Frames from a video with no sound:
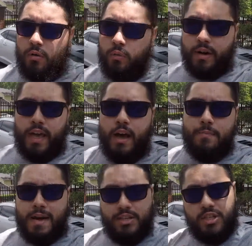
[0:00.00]
work out
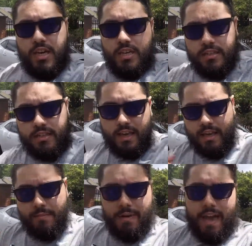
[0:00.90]
my chest
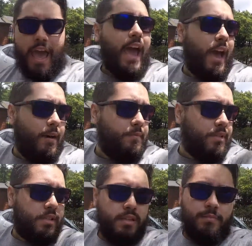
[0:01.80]
and my abs,